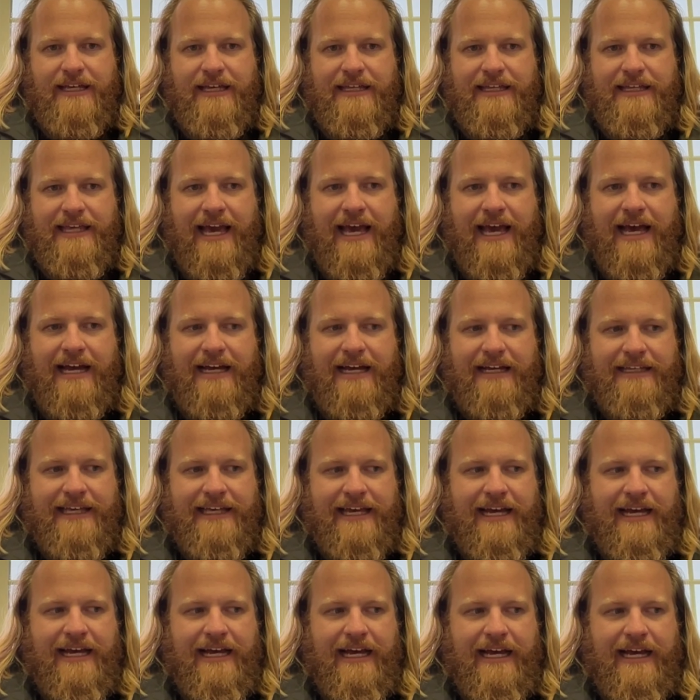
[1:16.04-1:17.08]
Yeah.
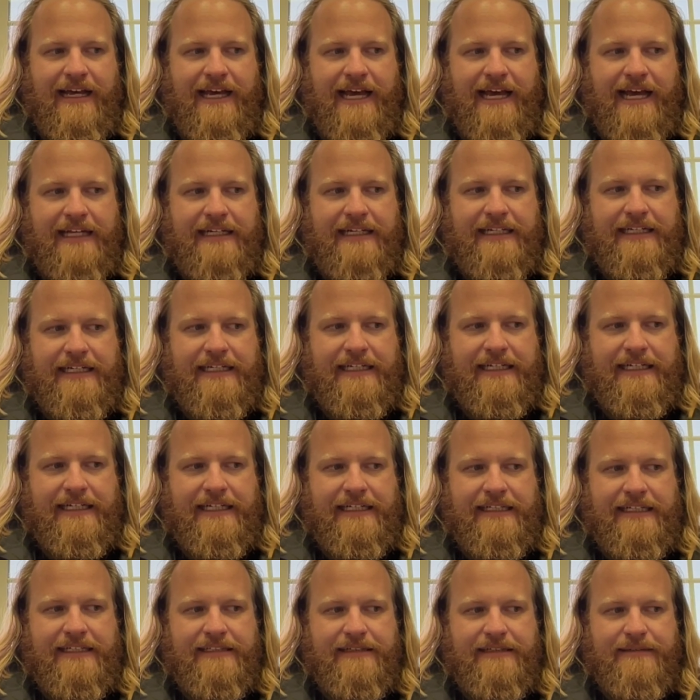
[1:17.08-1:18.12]
I had
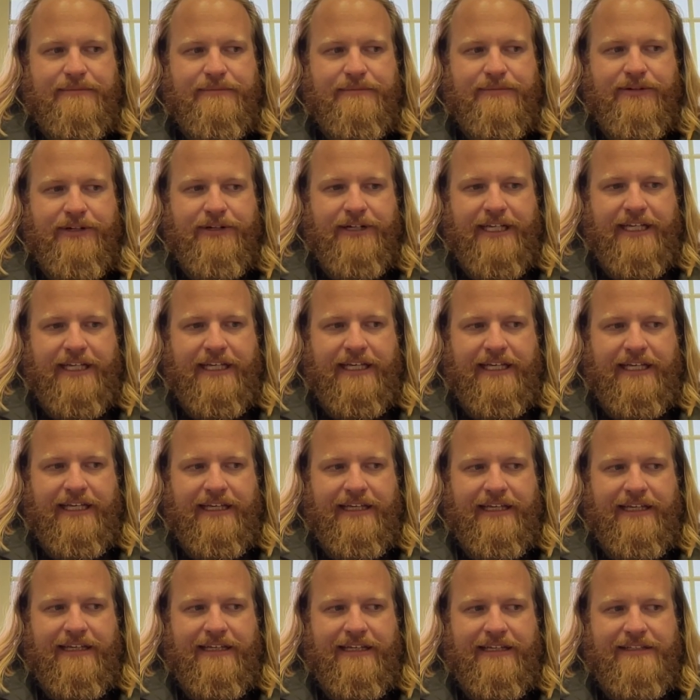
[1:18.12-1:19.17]
a
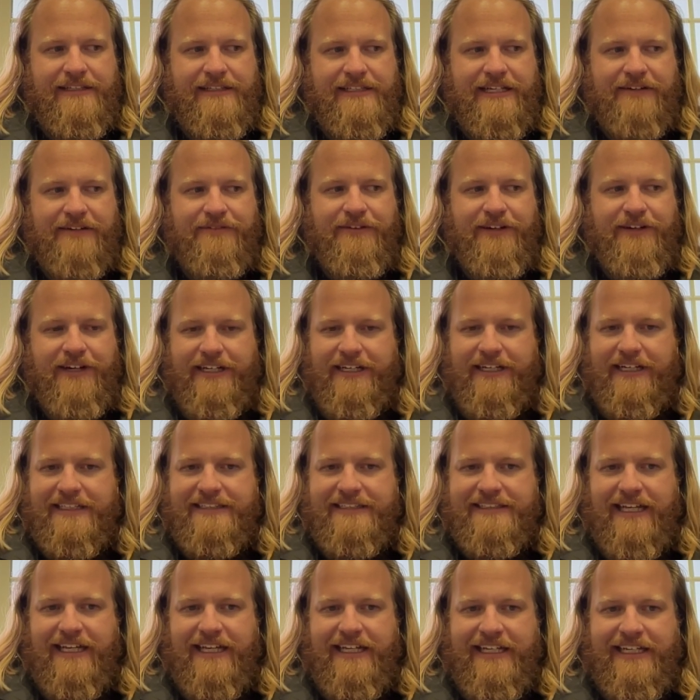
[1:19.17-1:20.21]
pretty different,
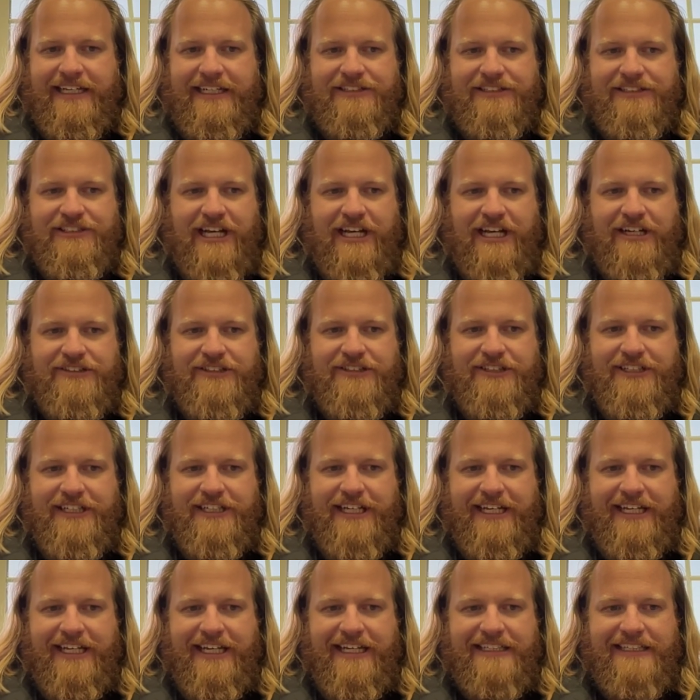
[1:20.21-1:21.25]
exciting childhood,
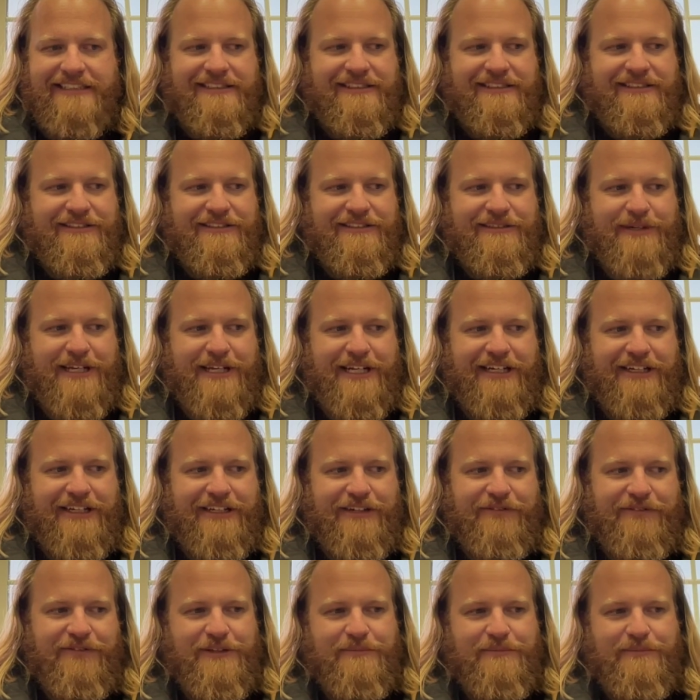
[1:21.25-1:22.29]
I guess, depending on
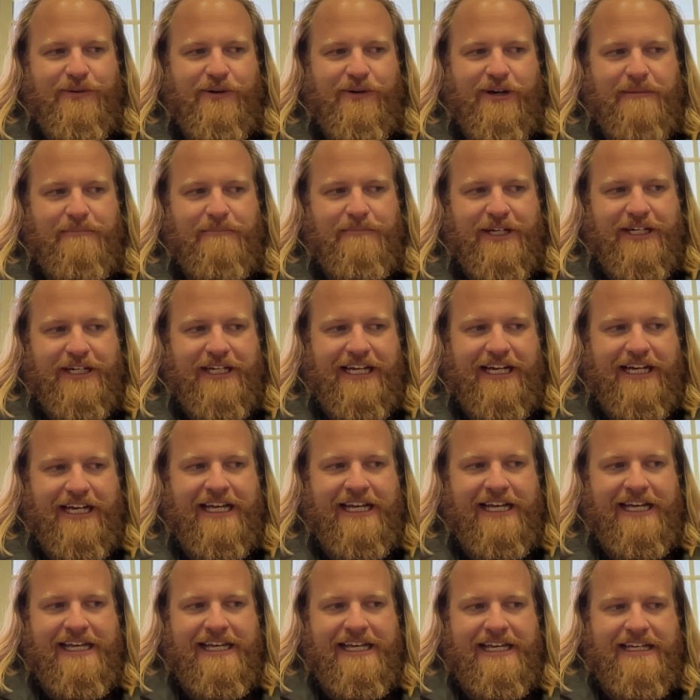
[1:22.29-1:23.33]
your viewpoint. But
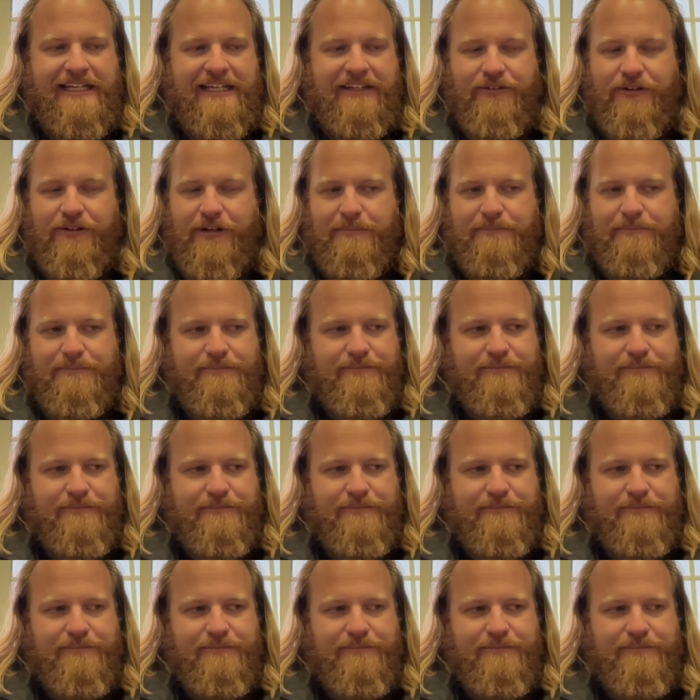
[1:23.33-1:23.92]
grew up